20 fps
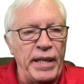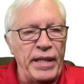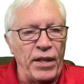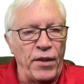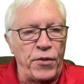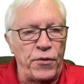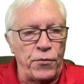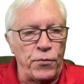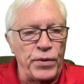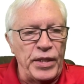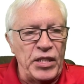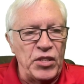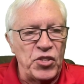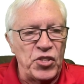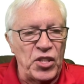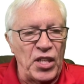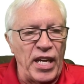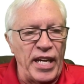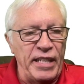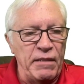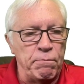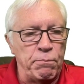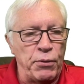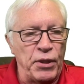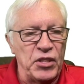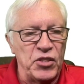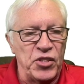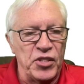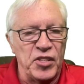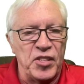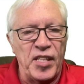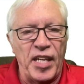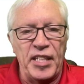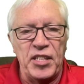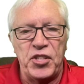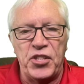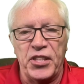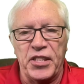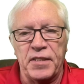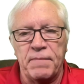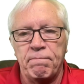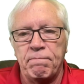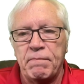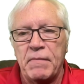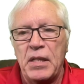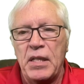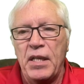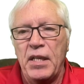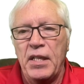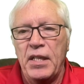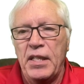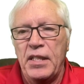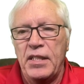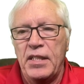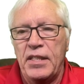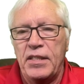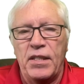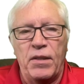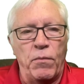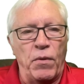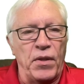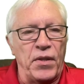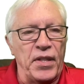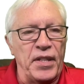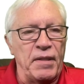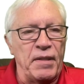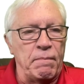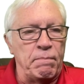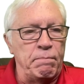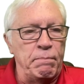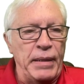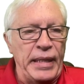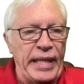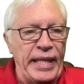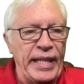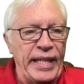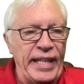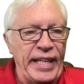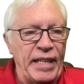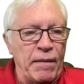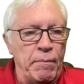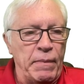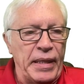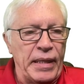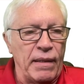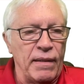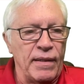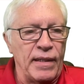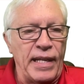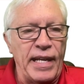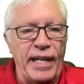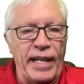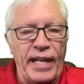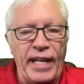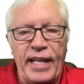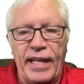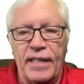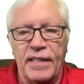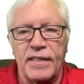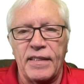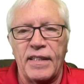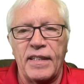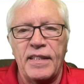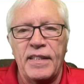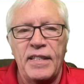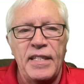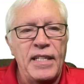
three slide presentation with a beginning, a middle, and an end.